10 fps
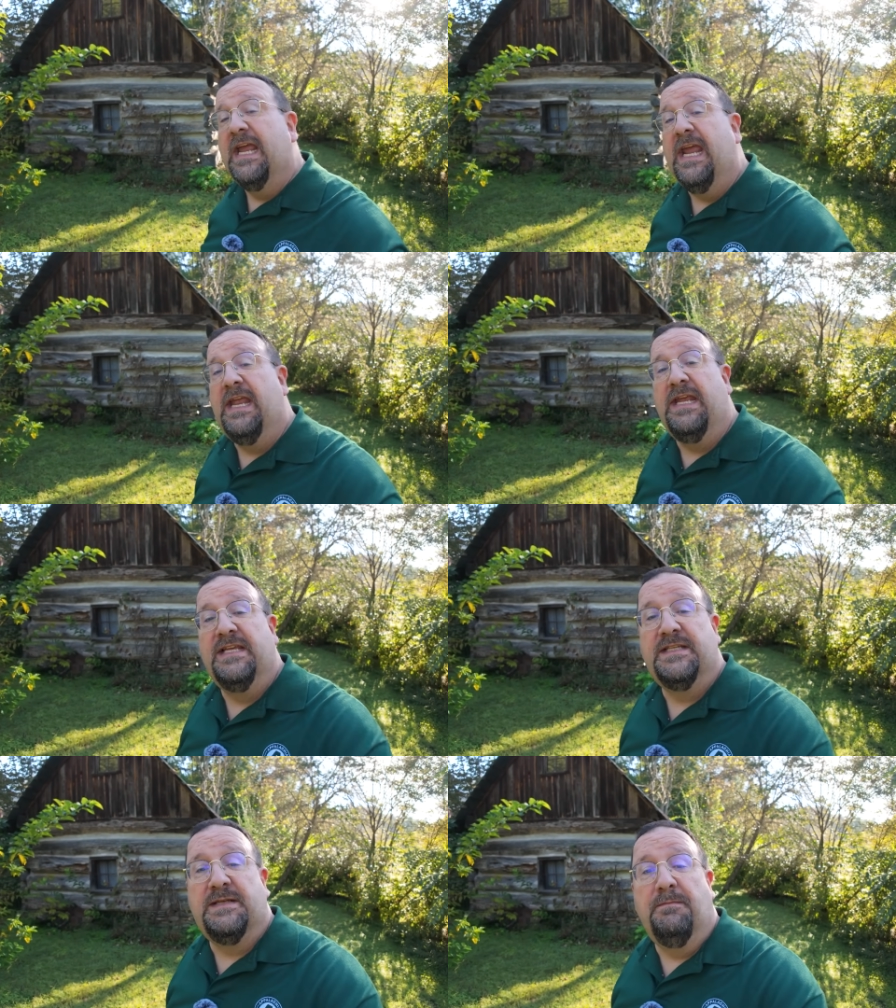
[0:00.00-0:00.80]
It
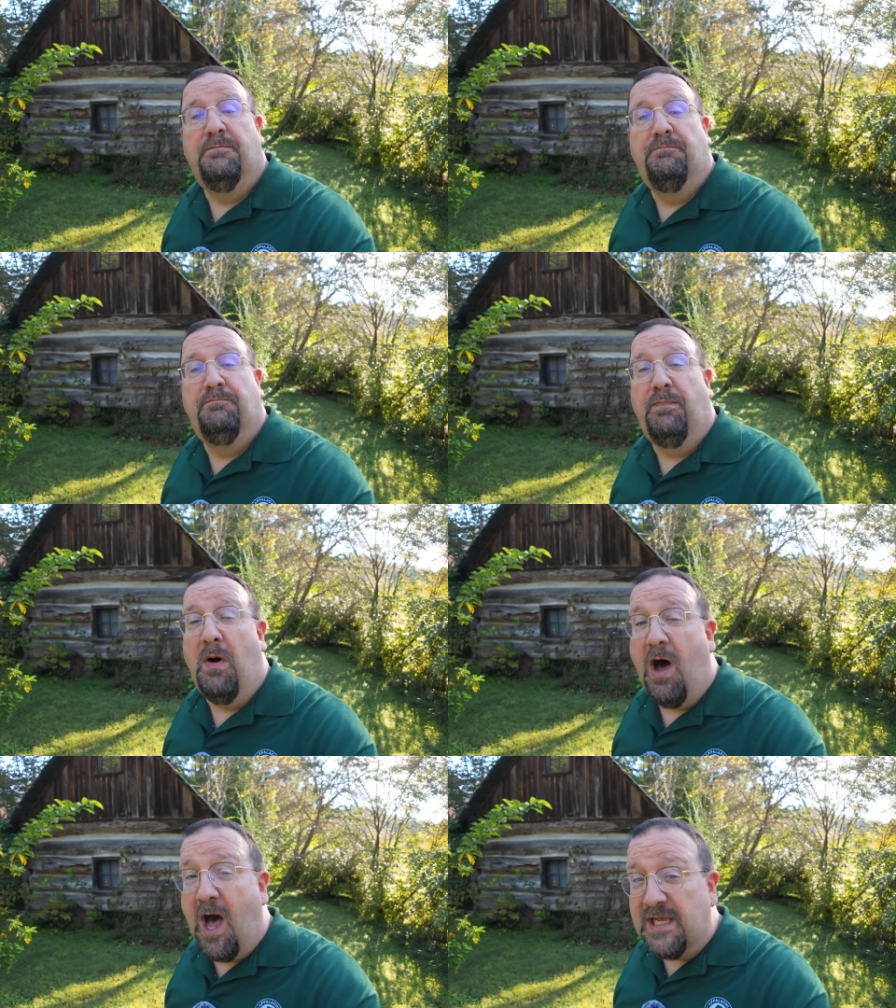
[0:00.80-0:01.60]
is
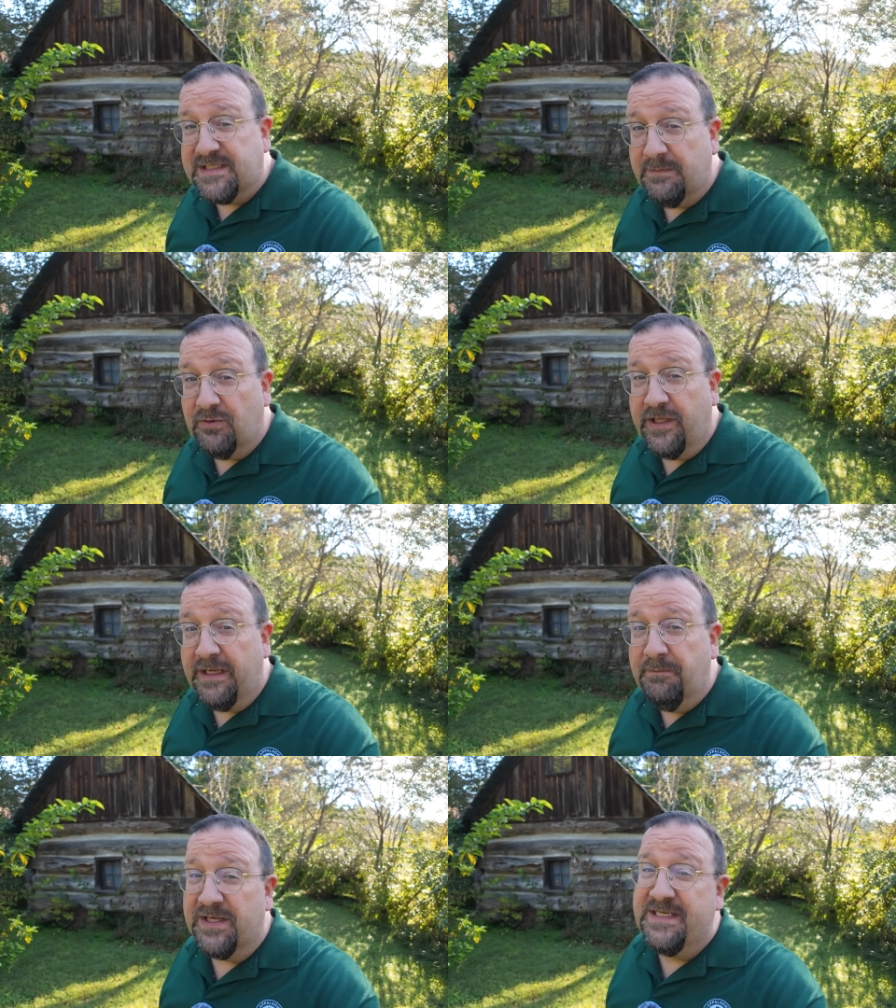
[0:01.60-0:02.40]
potentially,